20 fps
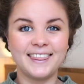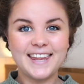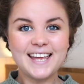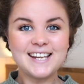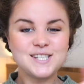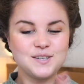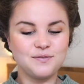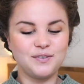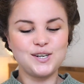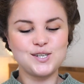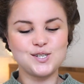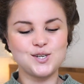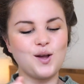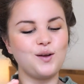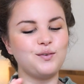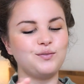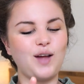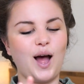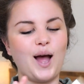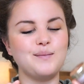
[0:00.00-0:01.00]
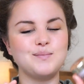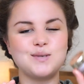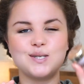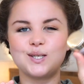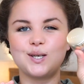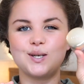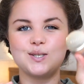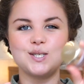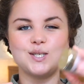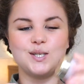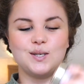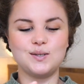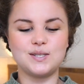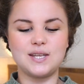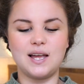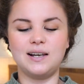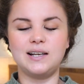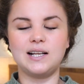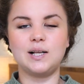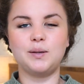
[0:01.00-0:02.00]
Then to finish off, I'm just going to use
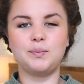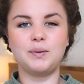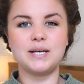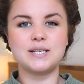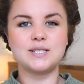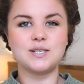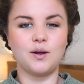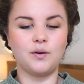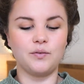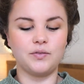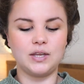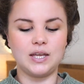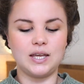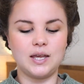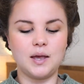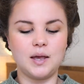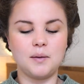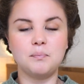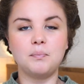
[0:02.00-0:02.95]
a little bit of the